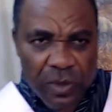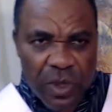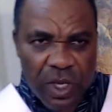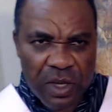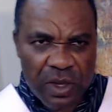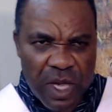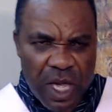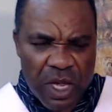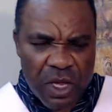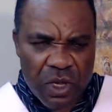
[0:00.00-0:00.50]

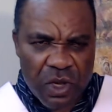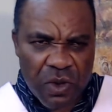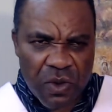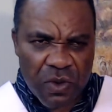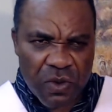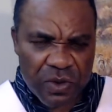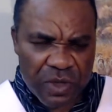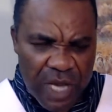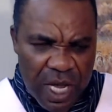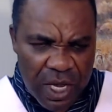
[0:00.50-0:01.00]
Thank
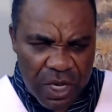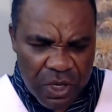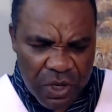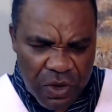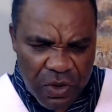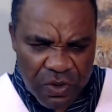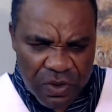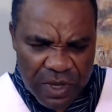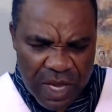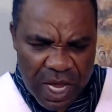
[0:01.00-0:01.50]
you, thank
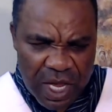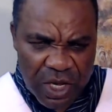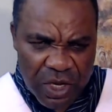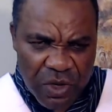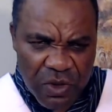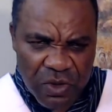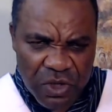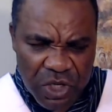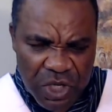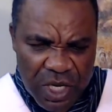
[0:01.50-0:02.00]
you, thank
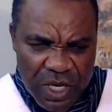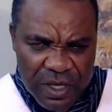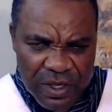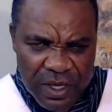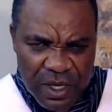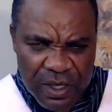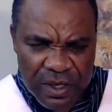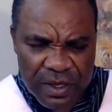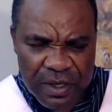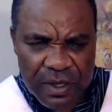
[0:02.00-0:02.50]
you,
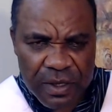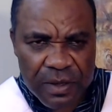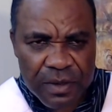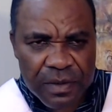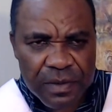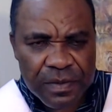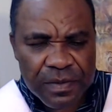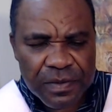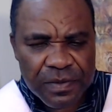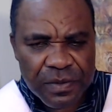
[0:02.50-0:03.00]
Jesus.
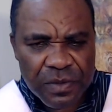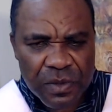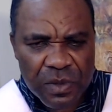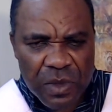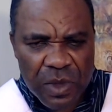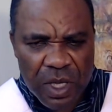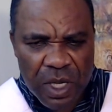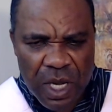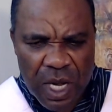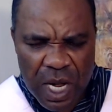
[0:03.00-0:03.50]

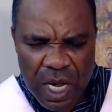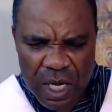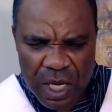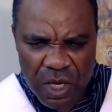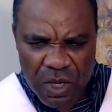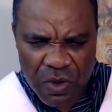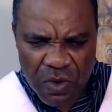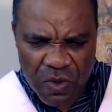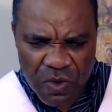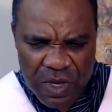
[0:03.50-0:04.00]

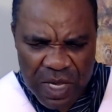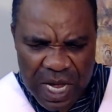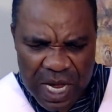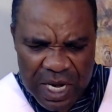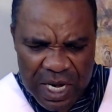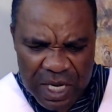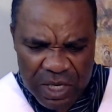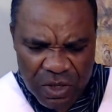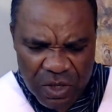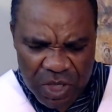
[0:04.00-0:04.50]
Hallelujah.
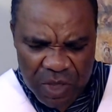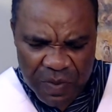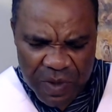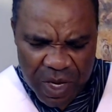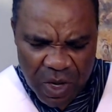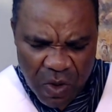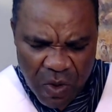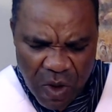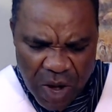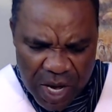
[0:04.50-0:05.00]
Let us be
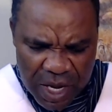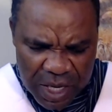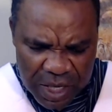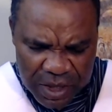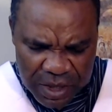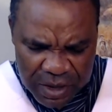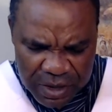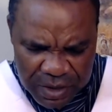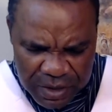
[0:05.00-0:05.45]
quiet.